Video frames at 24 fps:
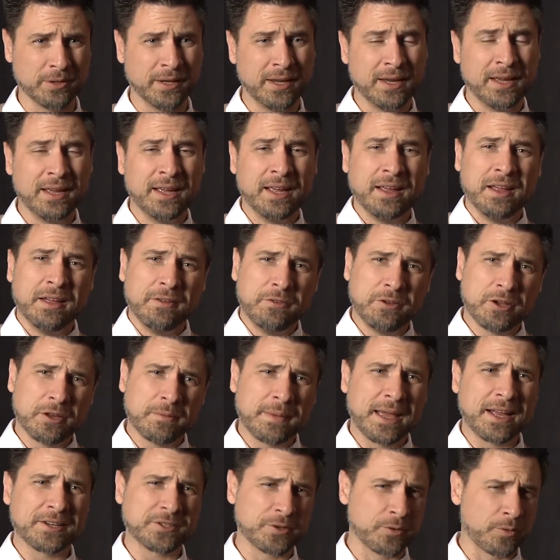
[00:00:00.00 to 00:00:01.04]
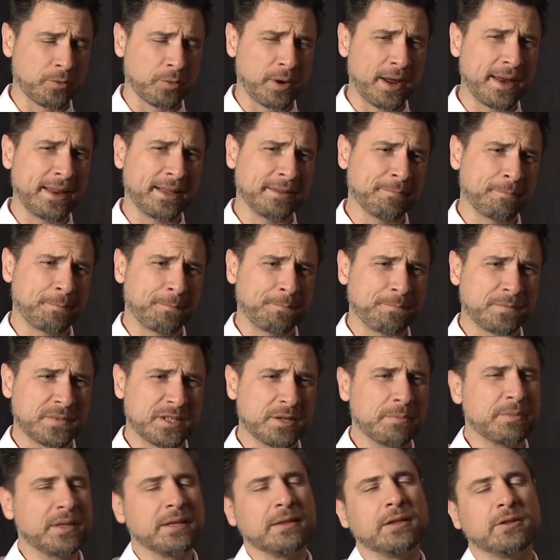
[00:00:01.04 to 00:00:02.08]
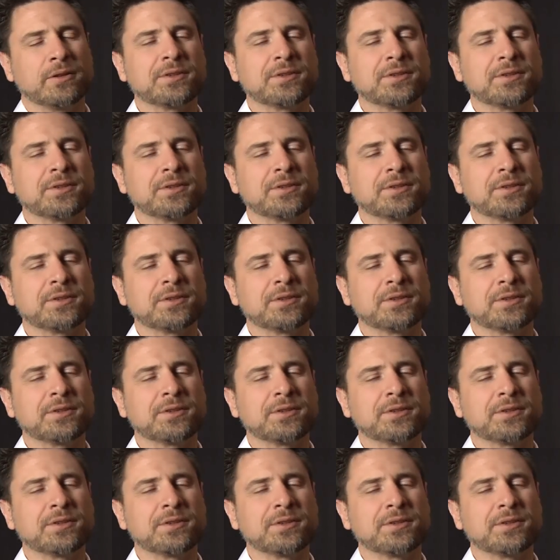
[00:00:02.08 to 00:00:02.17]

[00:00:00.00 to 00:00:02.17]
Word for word: If you can imagine writing something that